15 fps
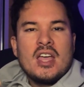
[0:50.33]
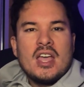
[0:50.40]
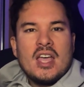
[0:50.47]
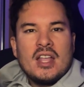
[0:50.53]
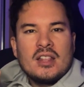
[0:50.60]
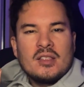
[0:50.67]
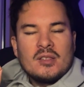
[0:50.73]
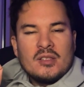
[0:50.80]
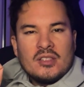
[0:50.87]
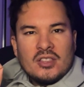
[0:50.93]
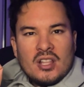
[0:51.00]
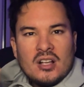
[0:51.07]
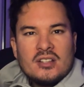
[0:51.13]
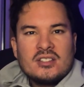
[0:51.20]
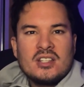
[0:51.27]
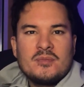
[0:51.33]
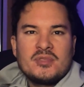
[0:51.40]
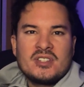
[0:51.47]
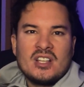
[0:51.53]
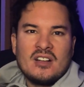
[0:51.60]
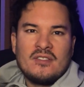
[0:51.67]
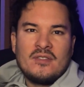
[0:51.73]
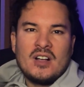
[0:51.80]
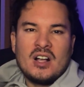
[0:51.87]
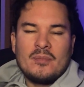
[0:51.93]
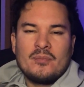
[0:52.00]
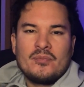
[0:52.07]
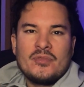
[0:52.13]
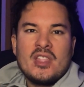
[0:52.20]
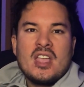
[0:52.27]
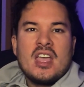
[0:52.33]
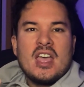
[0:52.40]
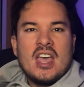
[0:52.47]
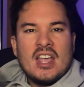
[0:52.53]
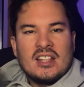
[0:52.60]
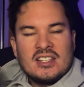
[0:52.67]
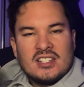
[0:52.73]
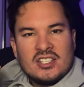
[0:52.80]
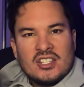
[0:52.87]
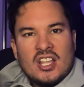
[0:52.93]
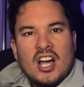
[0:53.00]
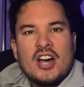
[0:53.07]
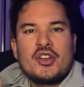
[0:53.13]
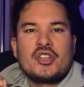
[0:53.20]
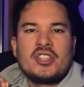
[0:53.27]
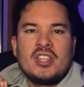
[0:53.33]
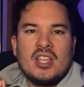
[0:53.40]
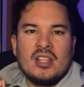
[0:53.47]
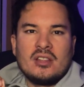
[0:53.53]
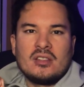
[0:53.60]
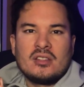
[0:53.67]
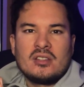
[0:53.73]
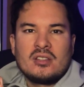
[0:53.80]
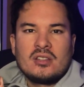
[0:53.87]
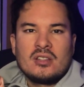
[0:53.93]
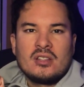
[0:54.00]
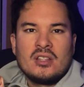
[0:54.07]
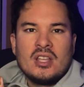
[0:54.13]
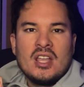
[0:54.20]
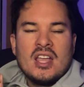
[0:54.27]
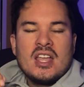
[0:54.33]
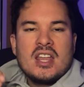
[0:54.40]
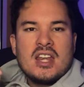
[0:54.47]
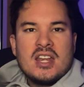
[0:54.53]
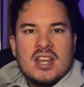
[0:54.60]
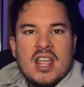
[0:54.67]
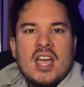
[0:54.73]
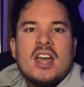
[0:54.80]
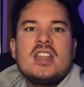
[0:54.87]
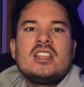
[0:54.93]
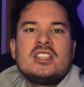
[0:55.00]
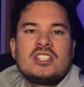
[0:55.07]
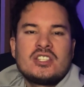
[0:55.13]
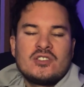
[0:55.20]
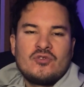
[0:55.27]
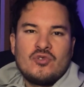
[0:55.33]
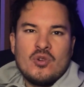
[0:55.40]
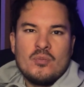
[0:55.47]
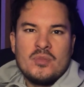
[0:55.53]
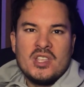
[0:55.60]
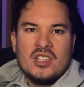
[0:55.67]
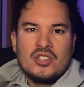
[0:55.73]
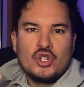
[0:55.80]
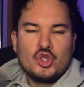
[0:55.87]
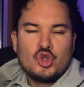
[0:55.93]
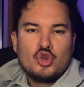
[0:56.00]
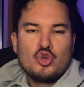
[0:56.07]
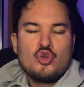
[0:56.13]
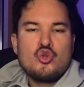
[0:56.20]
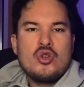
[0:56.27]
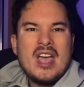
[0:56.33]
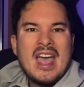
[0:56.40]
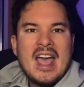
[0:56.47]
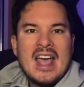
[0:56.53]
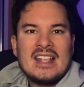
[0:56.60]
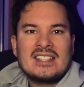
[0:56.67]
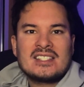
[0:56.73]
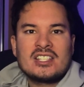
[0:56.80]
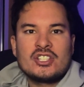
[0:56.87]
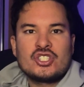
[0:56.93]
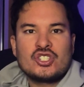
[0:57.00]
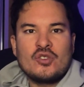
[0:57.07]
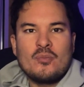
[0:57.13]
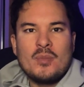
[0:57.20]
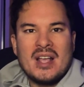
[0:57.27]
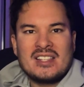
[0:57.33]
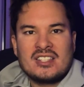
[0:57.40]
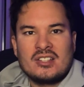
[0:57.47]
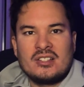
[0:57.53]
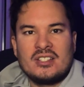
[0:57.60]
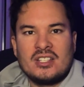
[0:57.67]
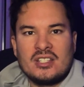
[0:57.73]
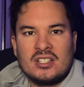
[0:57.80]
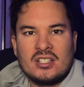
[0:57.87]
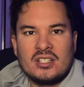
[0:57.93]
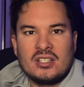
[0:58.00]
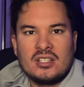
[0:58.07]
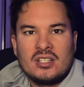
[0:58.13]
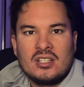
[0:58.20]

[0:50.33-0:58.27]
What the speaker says: and dust himself up and start again. That is for me the true essence of masculinity.